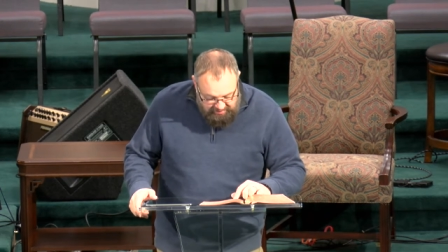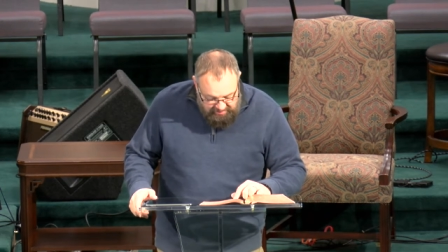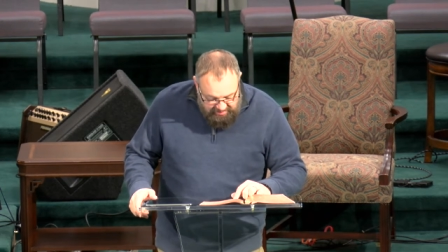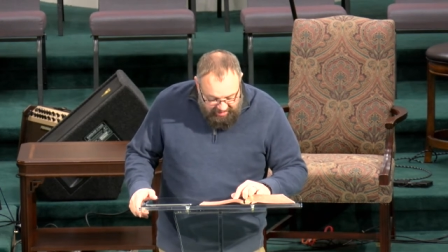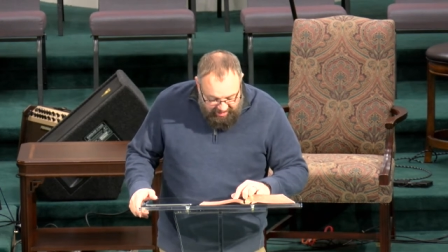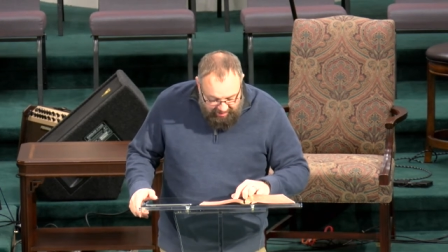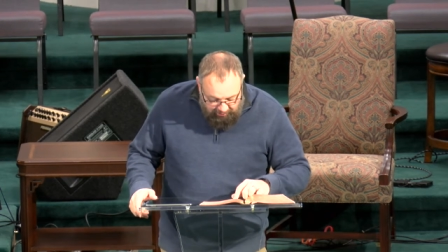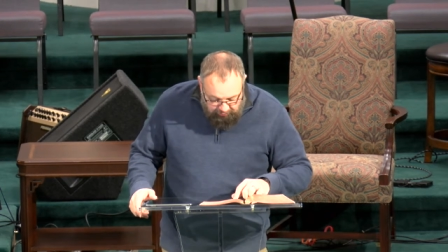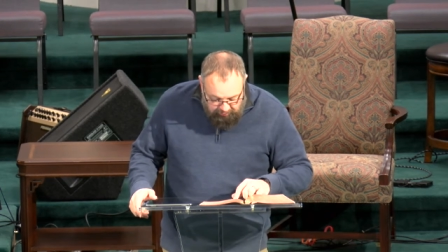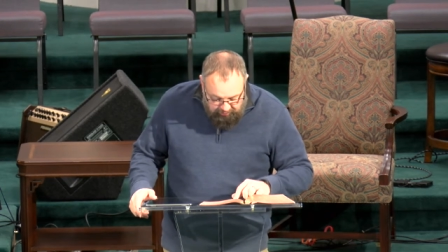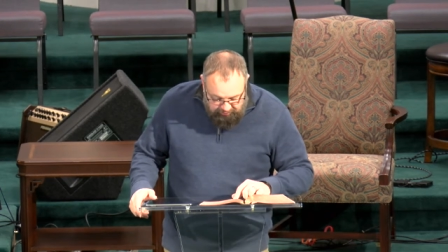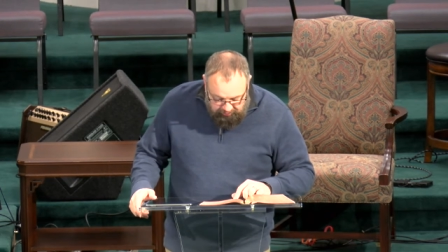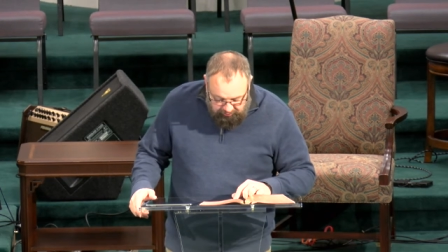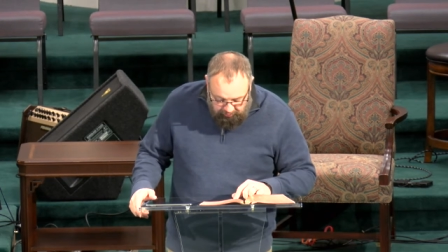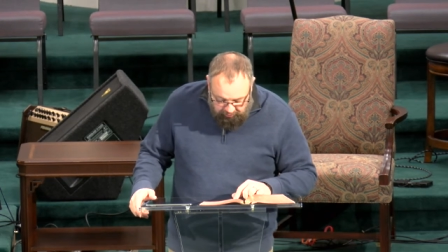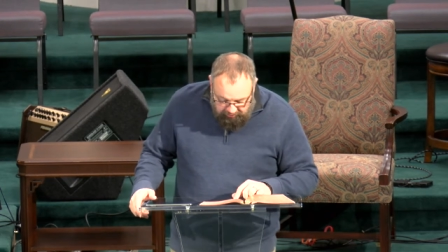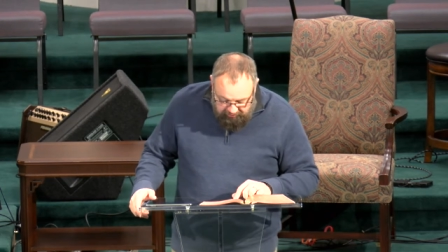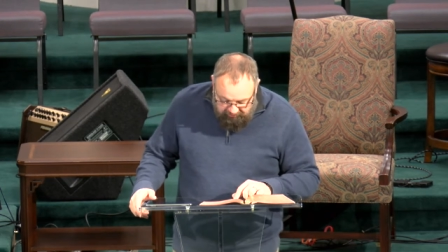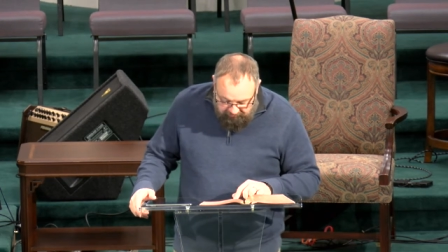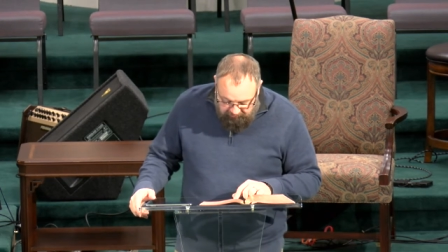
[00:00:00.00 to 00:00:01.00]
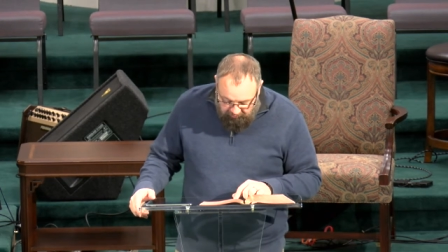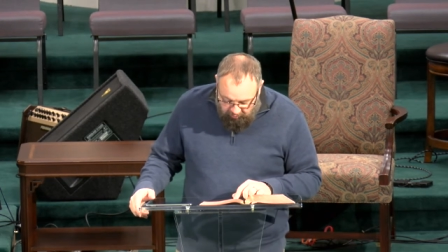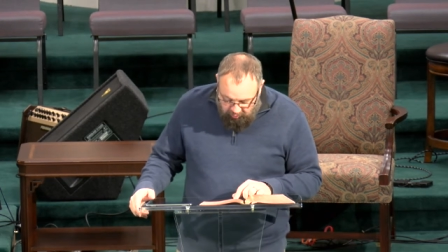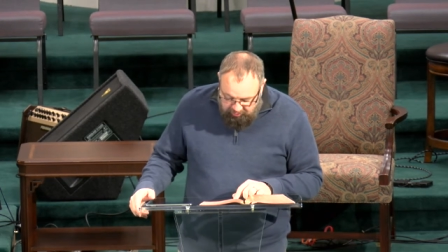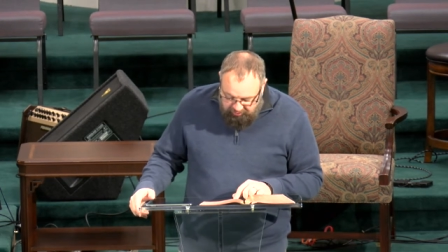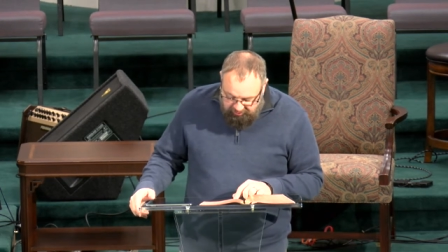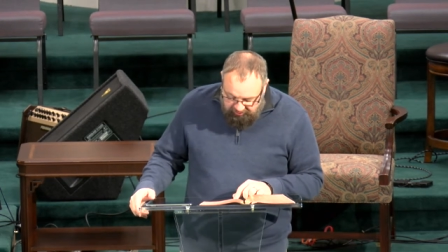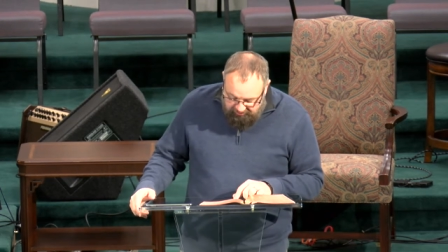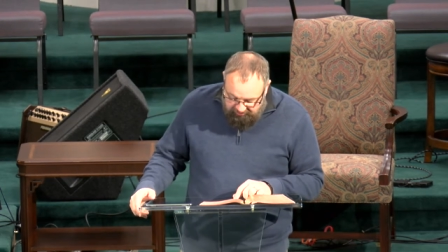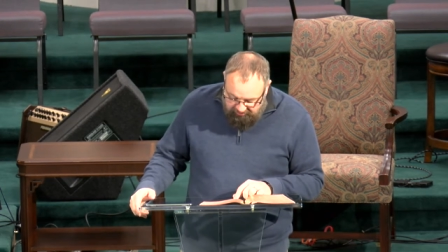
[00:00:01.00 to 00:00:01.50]
I'll restore the
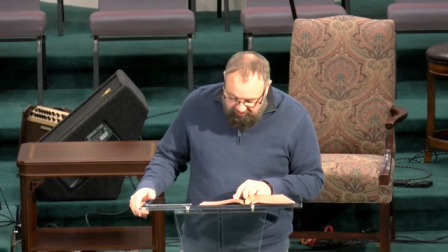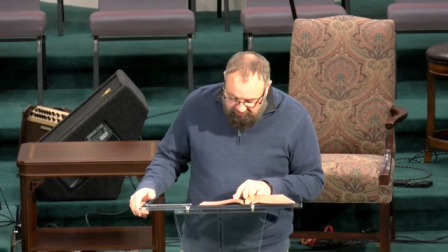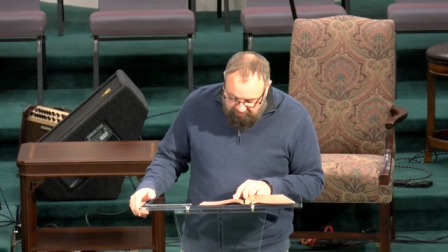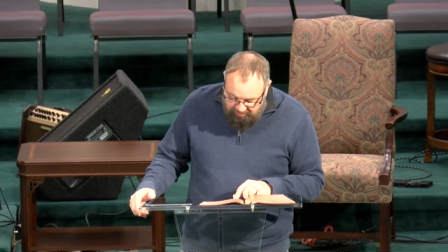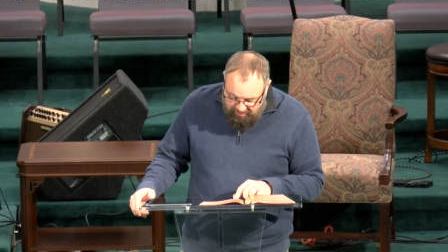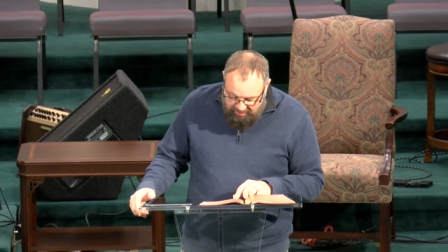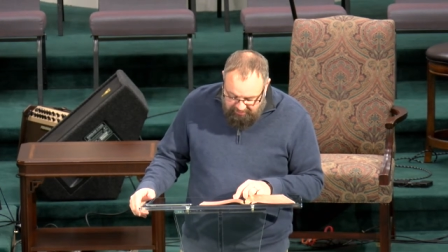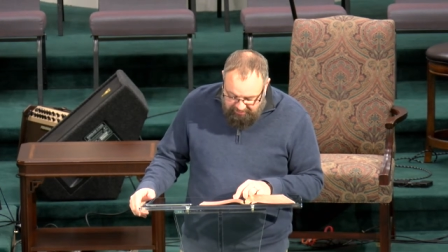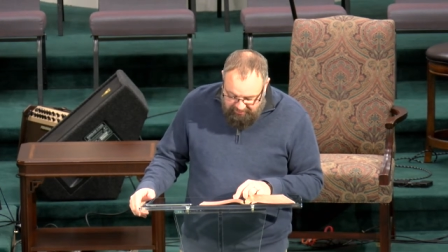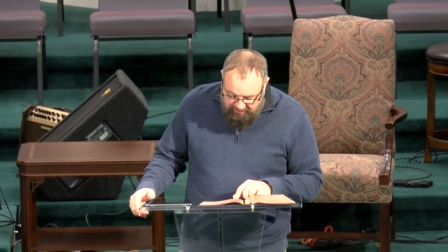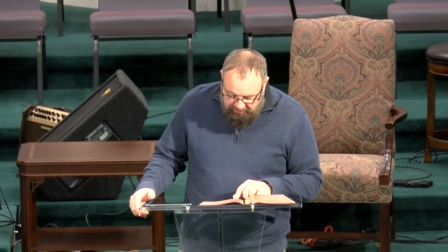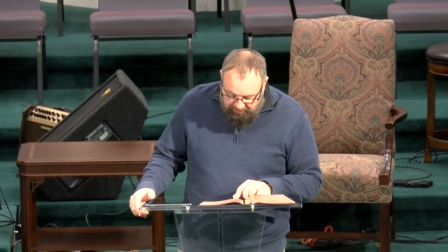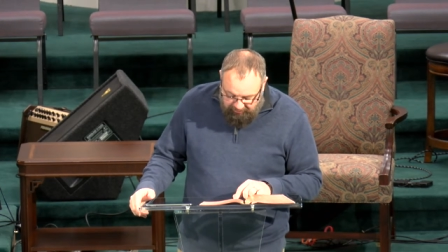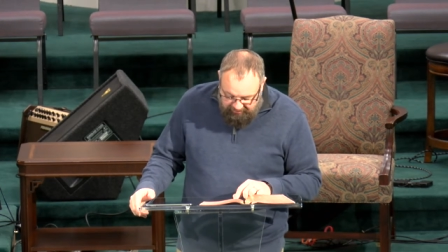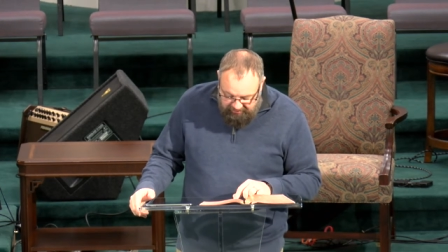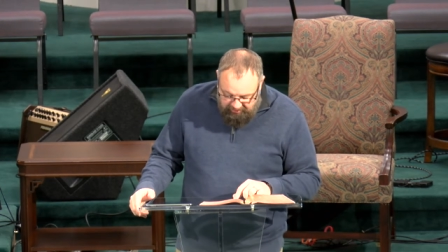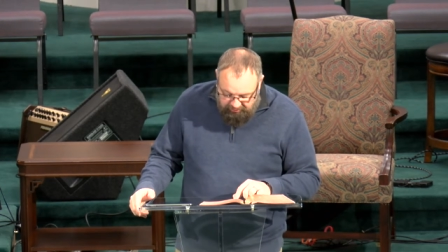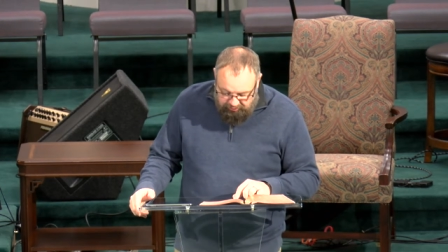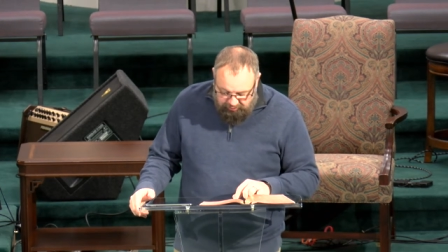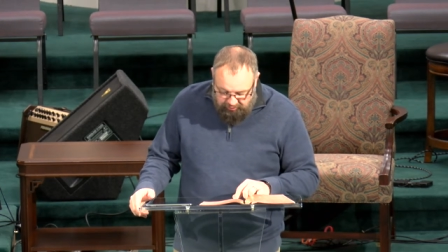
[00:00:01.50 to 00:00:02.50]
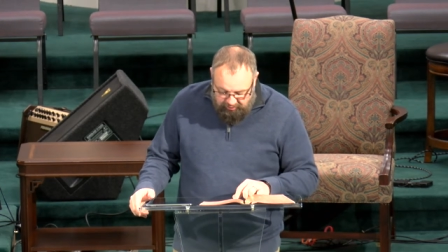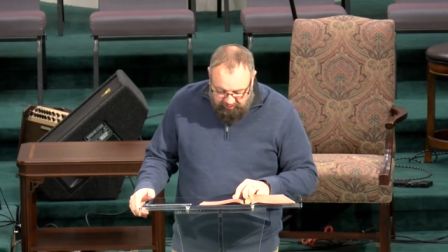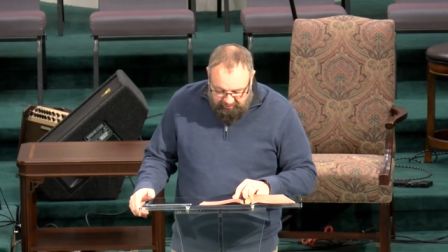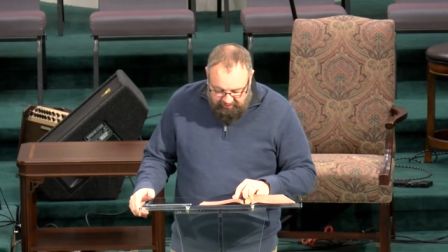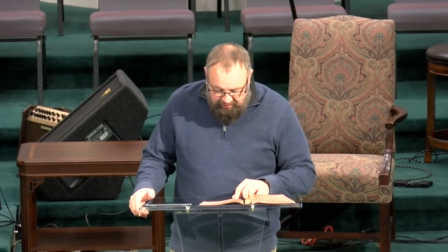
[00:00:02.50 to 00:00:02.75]
fortunes of my people Israel,